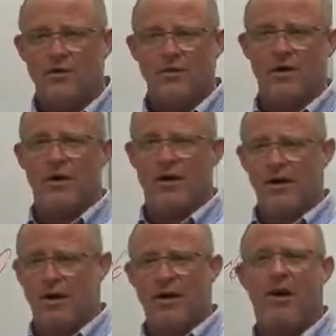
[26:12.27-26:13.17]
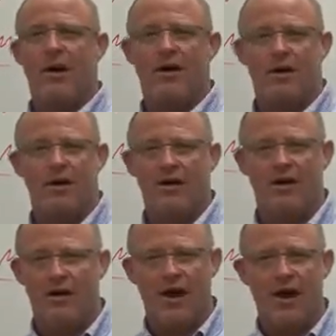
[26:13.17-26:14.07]
where unlike
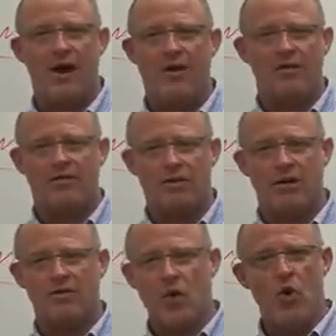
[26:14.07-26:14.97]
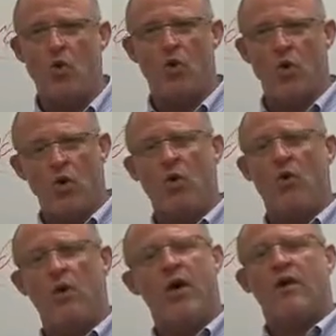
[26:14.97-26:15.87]
a owl that says, hoo,
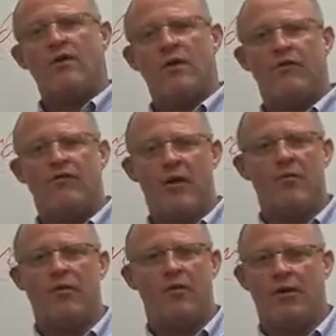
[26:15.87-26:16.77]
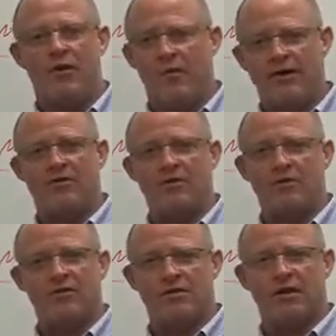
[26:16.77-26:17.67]
hoo, they're going to find me one that makes a
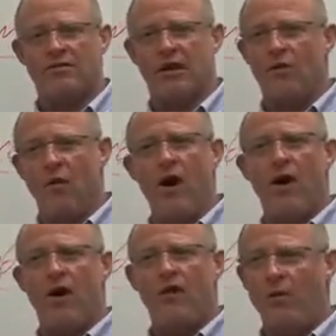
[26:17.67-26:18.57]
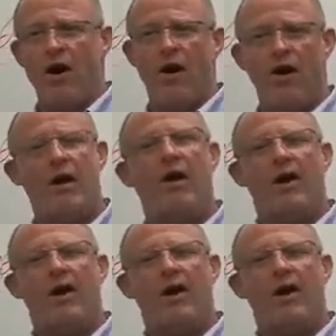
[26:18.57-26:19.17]
noise that sounds like, why, why?